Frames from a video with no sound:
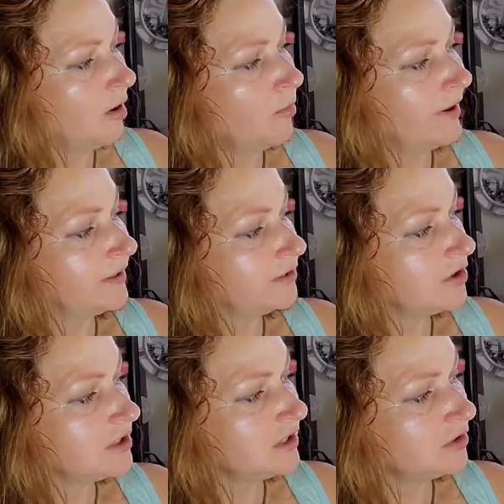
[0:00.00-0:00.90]
by
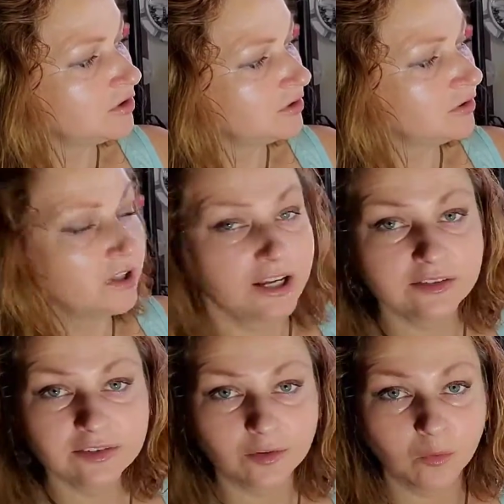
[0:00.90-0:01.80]
crossing two
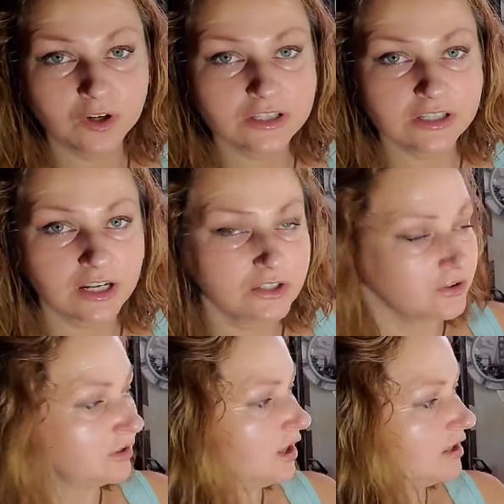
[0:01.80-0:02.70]
lines from one side
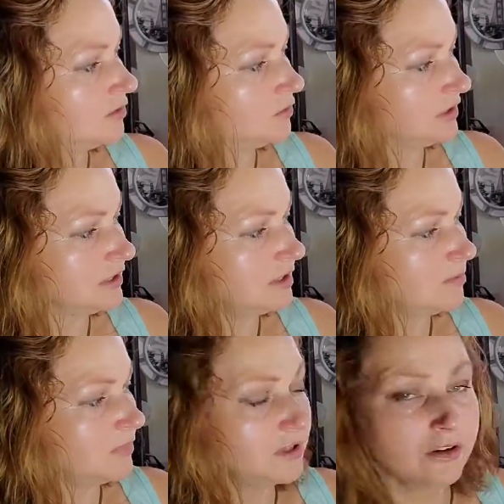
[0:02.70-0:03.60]
to another, where is the
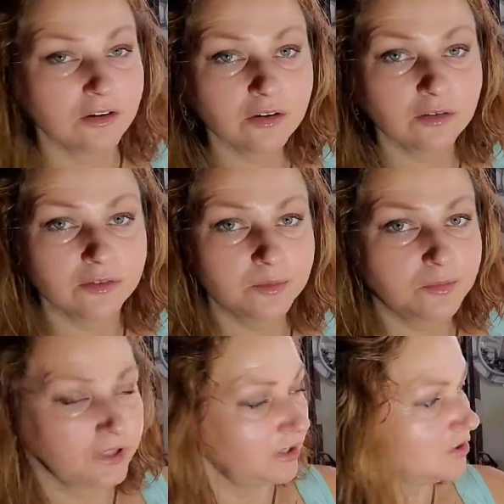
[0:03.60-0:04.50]
middle of the
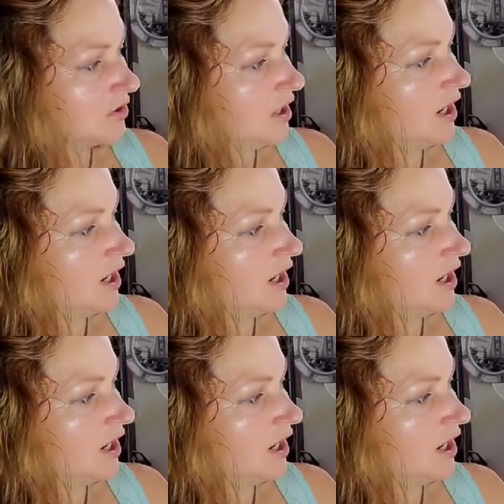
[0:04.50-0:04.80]
bridge.